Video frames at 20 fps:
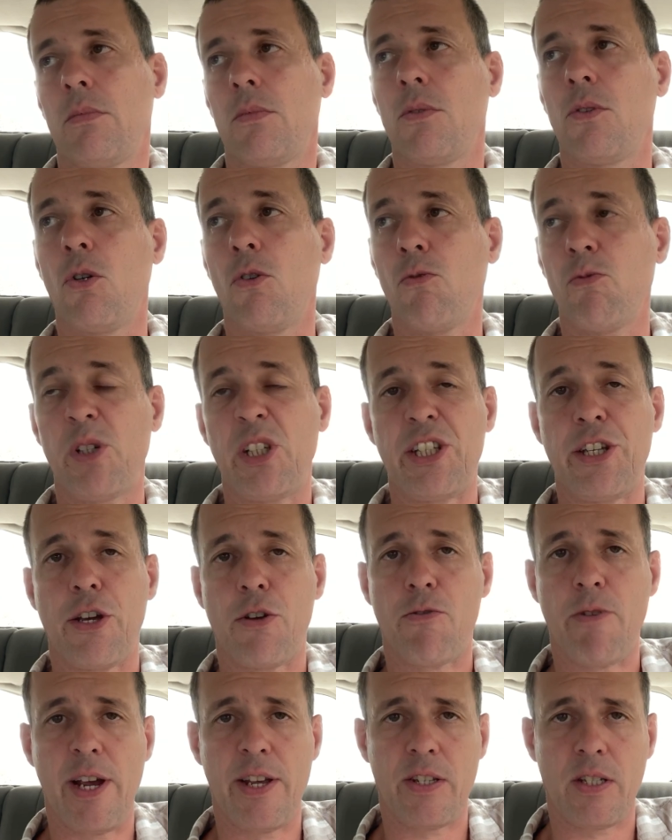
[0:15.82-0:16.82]
or really
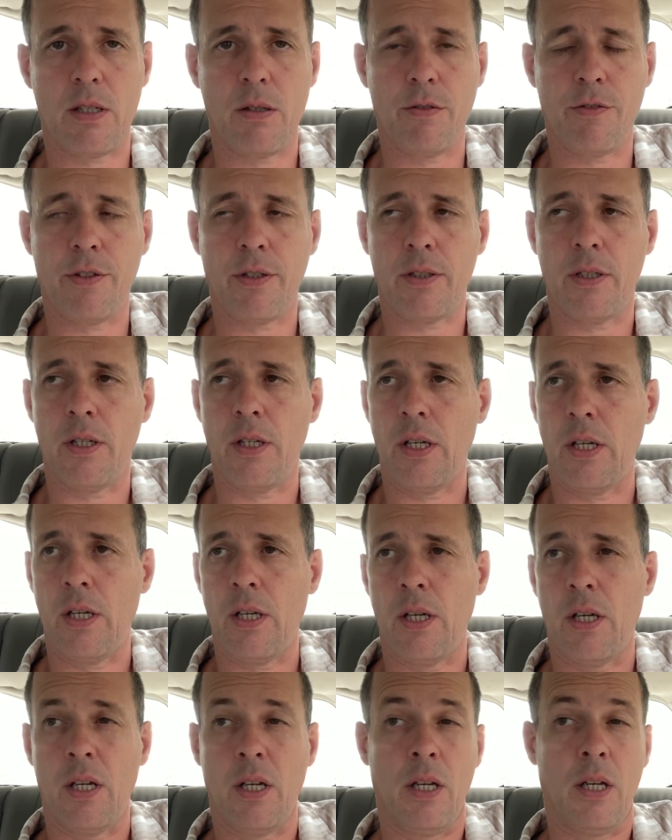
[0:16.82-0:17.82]
aggressive
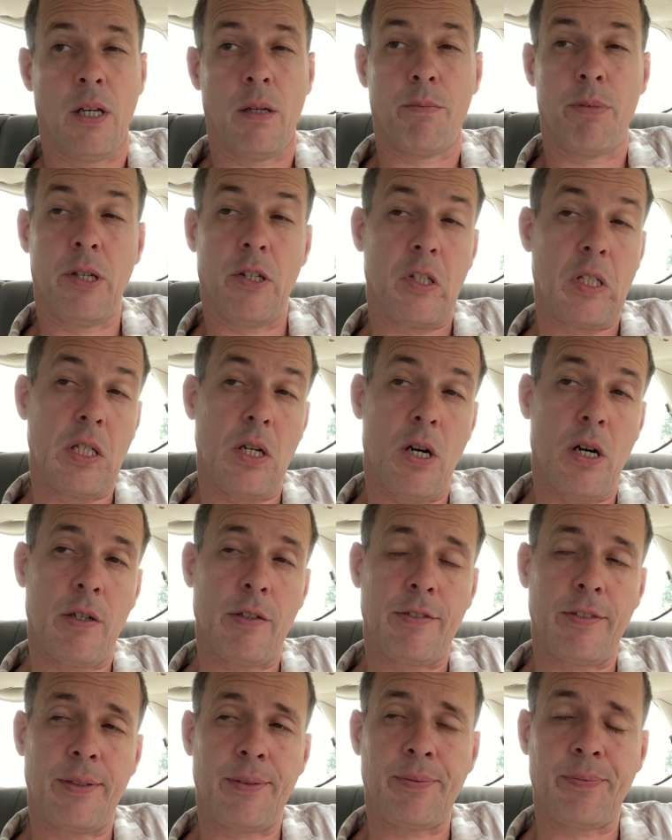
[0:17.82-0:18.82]
and pissed
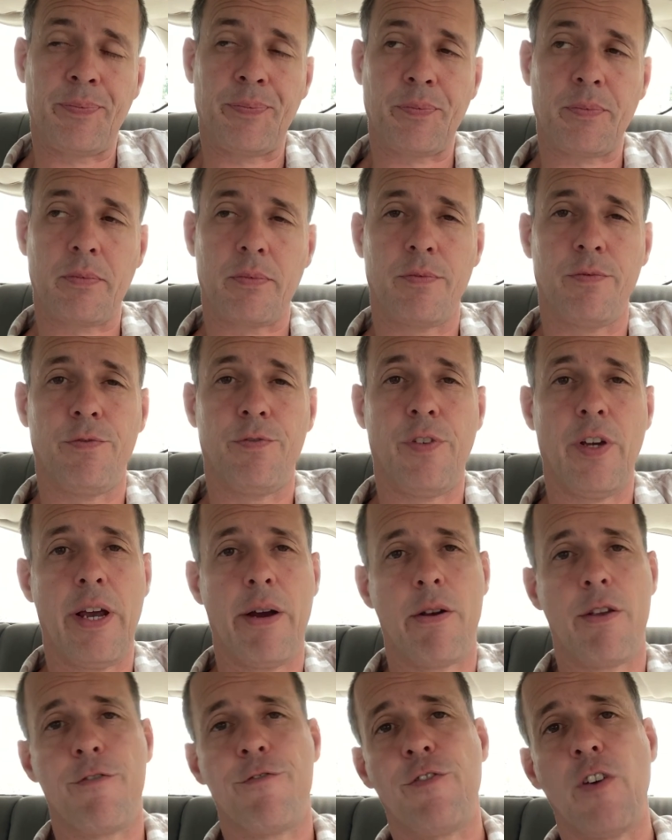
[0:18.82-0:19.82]
off
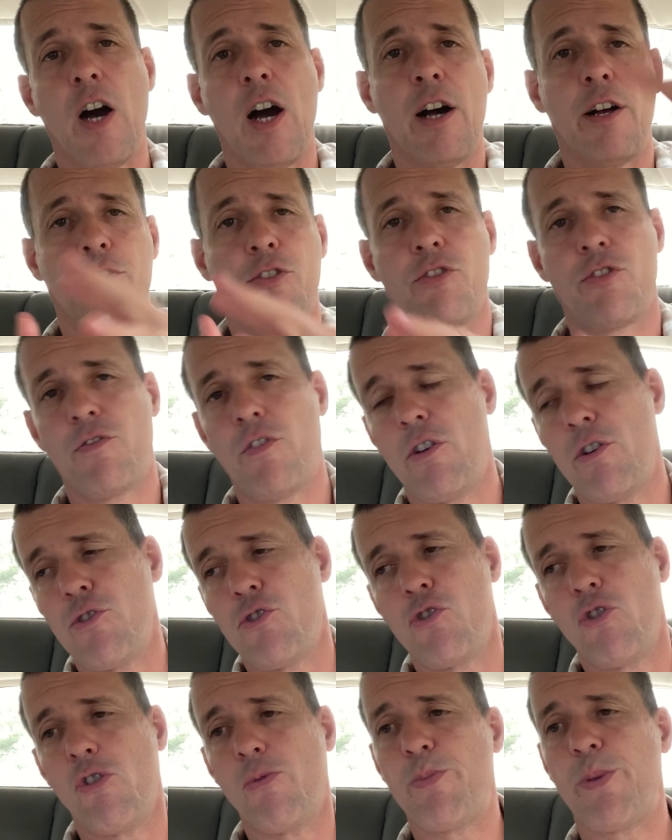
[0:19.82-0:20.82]
very fast, very
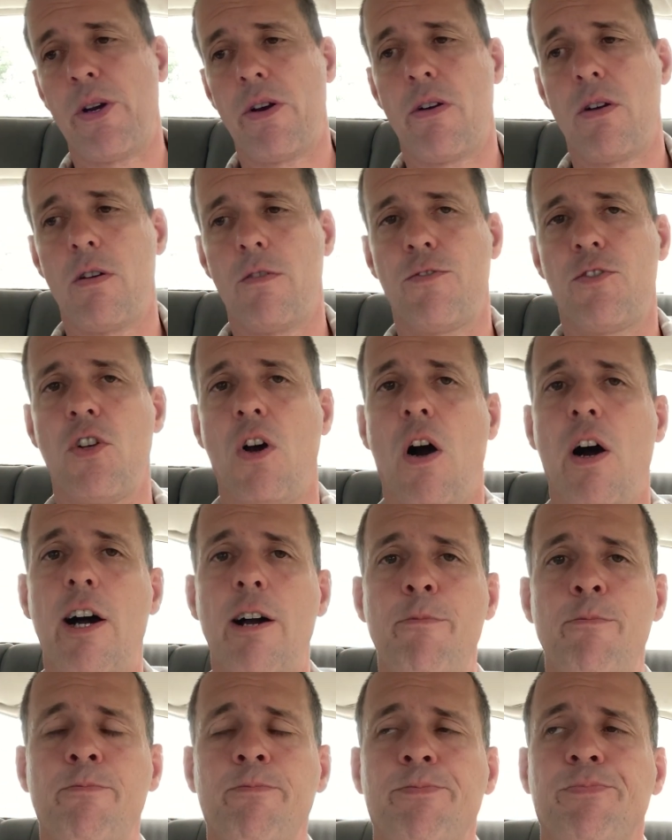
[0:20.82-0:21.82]
short period of
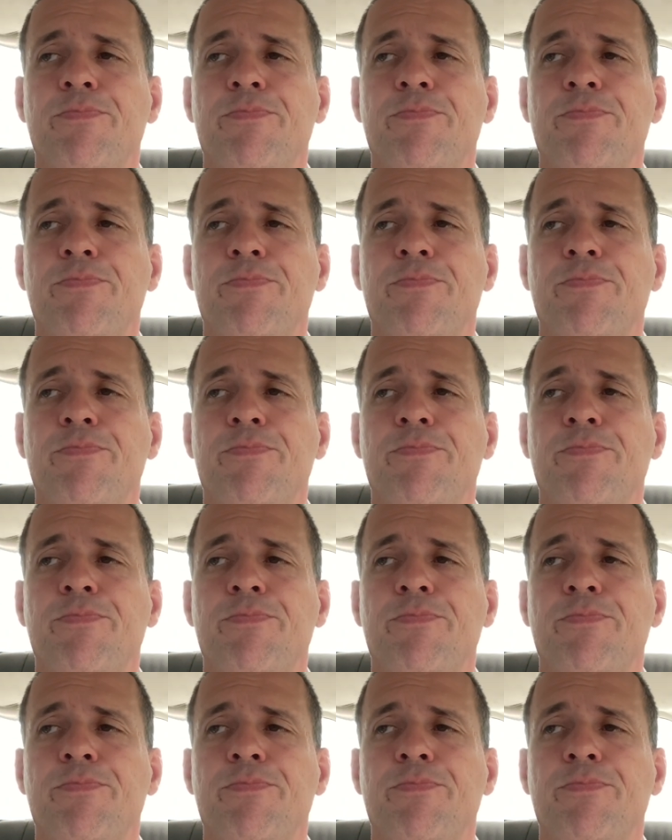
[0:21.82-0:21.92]
time.